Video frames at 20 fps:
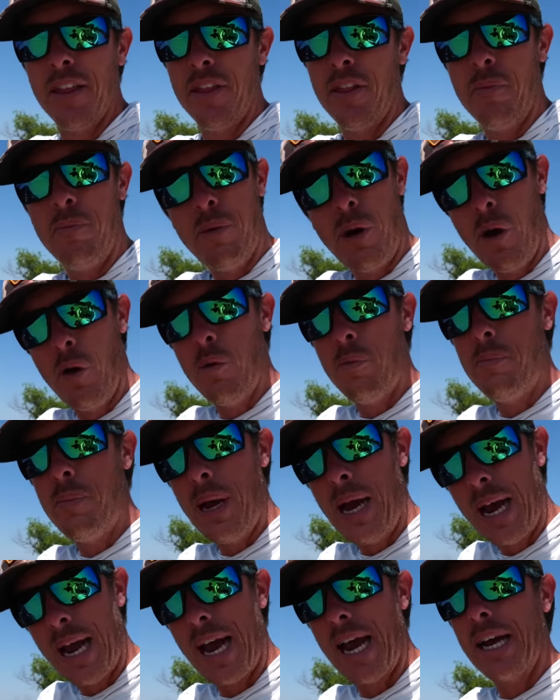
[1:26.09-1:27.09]
the boat
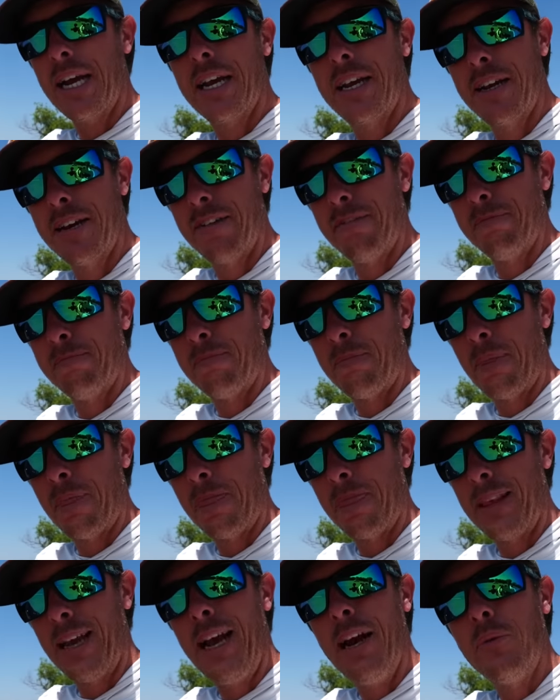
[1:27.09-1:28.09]
back,
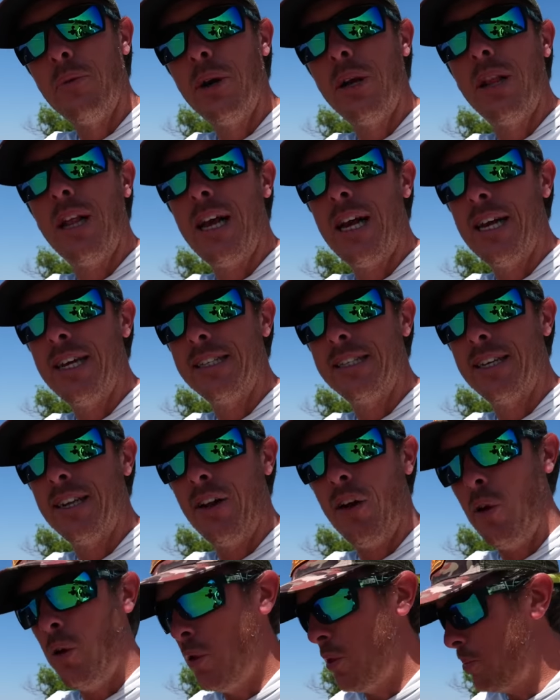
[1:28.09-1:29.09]
I realized that
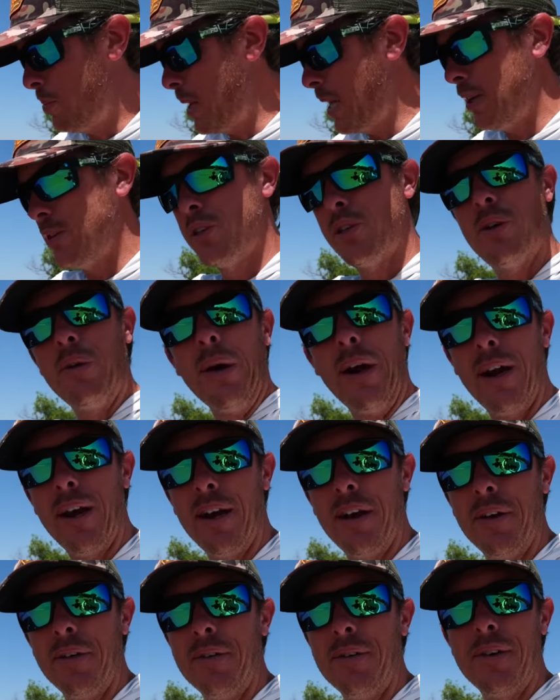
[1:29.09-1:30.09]
all the bouncing
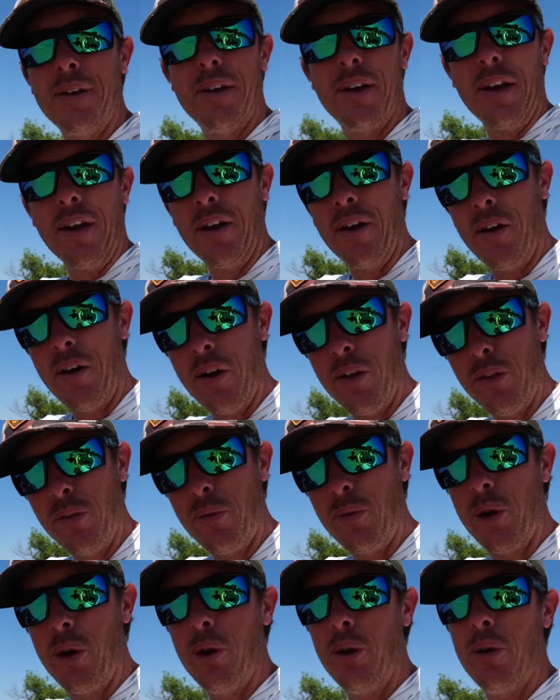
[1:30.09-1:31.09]
around on the
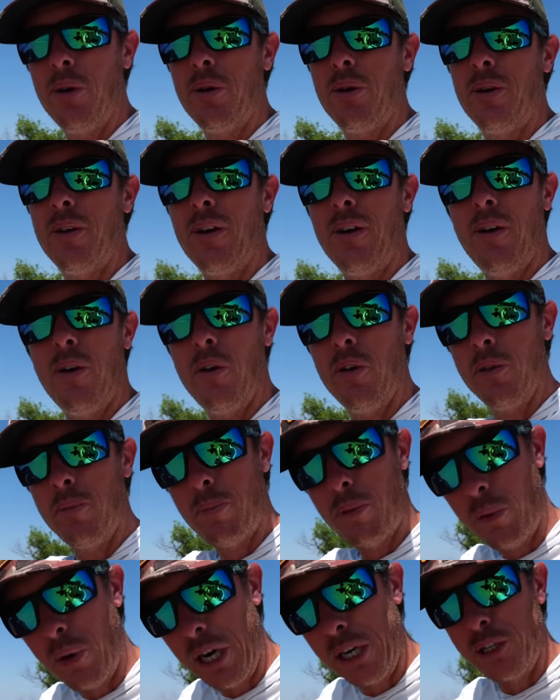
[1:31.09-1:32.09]
road, all the
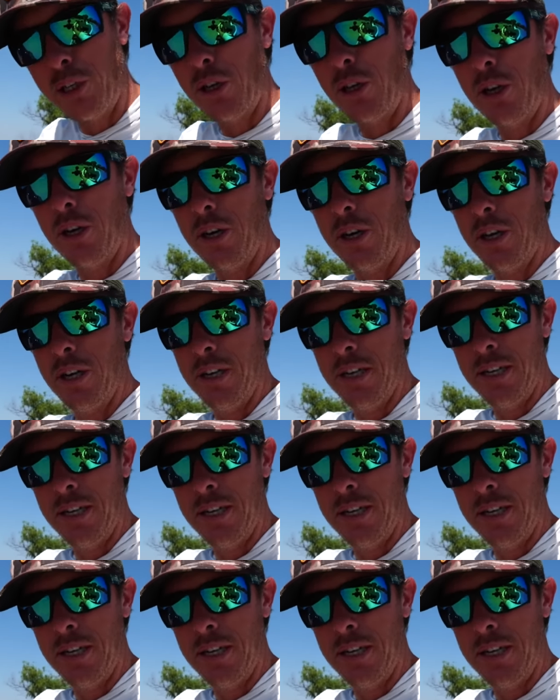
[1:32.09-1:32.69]
pressure,